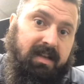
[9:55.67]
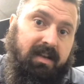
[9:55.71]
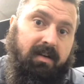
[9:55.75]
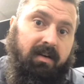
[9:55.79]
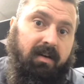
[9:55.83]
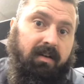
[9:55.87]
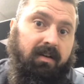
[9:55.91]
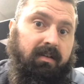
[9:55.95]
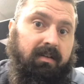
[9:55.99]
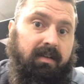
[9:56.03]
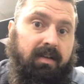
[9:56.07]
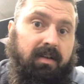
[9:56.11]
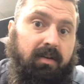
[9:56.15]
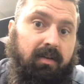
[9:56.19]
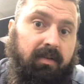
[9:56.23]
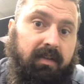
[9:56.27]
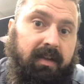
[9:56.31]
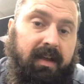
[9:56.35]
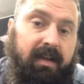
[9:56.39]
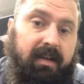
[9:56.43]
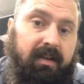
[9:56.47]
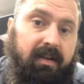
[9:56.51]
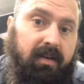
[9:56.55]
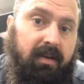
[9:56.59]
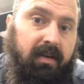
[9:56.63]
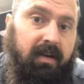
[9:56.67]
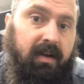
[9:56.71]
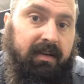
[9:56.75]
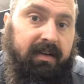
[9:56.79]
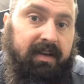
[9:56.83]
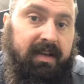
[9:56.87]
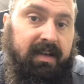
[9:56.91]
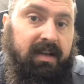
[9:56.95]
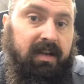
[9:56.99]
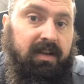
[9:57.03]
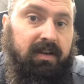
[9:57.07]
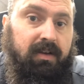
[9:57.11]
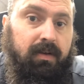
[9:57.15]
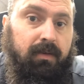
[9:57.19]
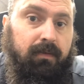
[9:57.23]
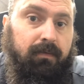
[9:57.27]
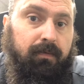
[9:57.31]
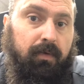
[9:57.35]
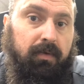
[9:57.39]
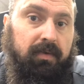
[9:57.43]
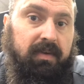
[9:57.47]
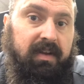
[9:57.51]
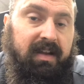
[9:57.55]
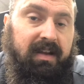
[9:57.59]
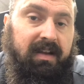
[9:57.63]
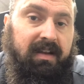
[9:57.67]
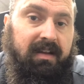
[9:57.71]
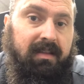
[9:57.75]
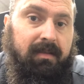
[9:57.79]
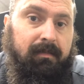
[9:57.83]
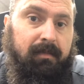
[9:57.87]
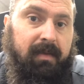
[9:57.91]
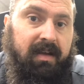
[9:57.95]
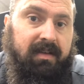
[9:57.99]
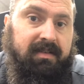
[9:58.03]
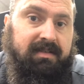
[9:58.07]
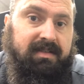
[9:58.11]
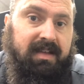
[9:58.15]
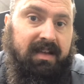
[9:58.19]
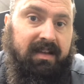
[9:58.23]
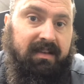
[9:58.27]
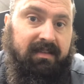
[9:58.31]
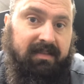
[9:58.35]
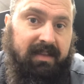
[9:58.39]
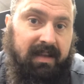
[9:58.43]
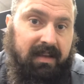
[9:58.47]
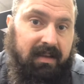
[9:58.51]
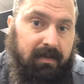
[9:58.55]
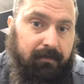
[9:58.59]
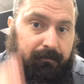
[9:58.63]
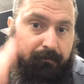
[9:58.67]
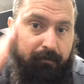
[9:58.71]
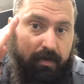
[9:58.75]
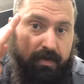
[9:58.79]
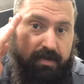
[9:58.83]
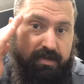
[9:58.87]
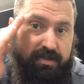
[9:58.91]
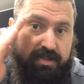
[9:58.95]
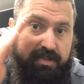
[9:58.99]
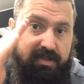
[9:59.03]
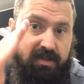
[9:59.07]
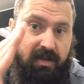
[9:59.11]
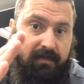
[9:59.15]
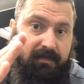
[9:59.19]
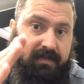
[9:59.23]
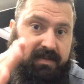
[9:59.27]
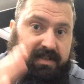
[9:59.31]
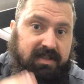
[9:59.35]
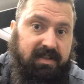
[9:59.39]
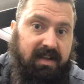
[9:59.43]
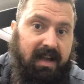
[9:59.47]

You'll get your DD 214 in the mail saying thank you for your service.